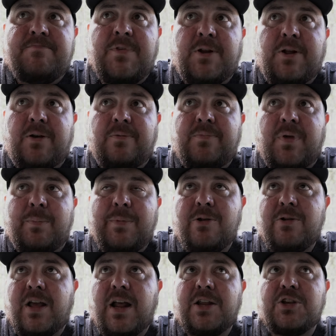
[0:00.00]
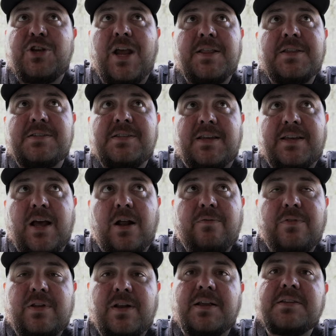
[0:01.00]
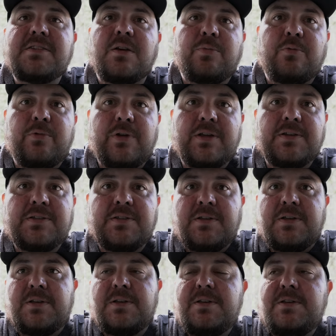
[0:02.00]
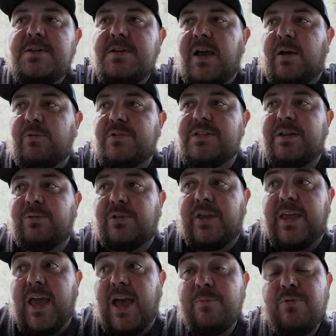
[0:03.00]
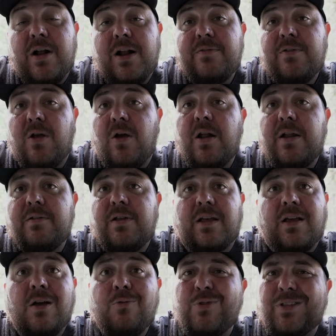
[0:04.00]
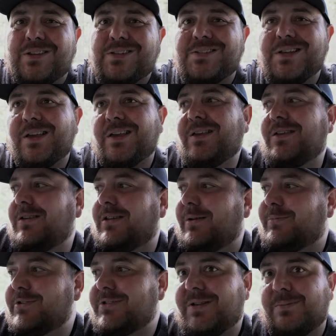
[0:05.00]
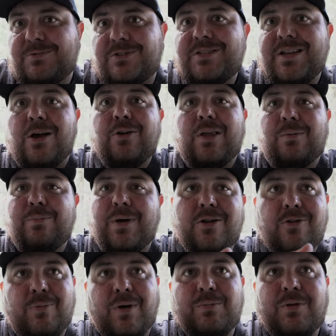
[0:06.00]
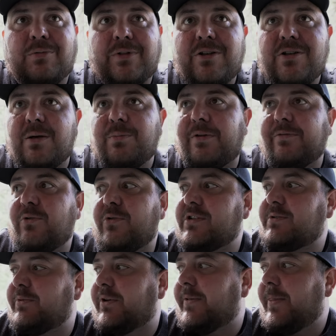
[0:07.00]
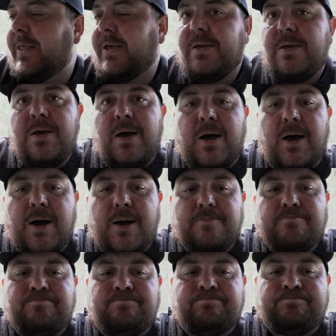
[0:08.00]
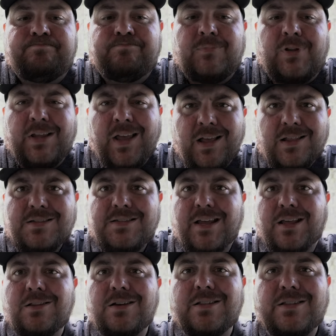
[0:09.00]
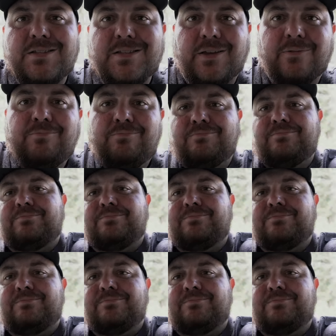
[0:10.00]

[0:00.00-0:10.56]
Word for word: you know, I'm here to kind of shake this thing down for the next couple weeks I wasn't able to camp right after I got it. I got really sick and I'm just, I'm just now getting better. You might be able to hear that in my voice, but um, yeah, let's take a look at this thing.